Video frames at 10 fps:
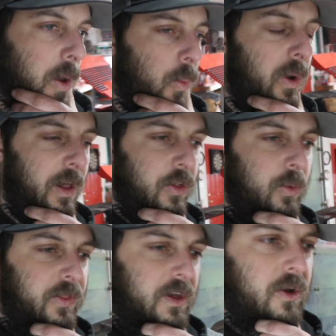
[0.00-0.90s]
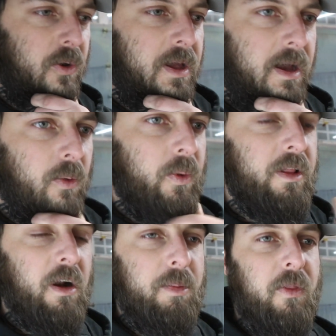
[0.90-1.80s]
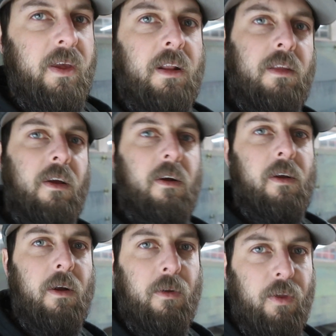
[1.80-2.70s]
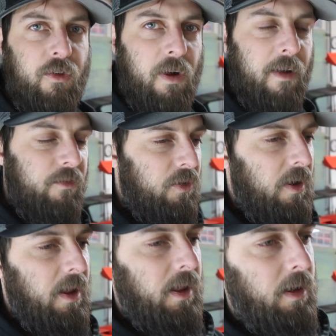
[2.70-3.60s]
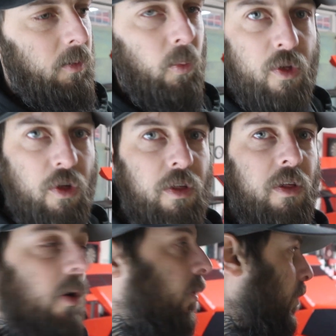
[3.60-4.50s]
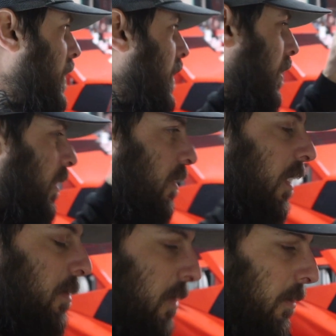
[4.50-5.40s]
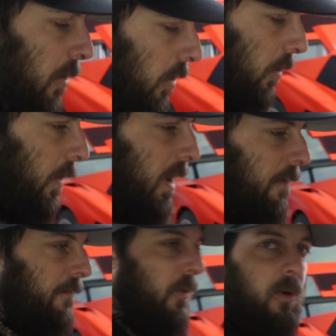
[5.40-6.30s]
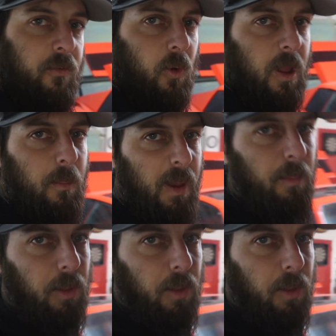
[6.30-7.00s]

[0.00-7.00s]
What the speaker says: what else with the Cuda? We talked about the interior, the drivetrain, which is, oh, let's talk about the motor. We got a 440 big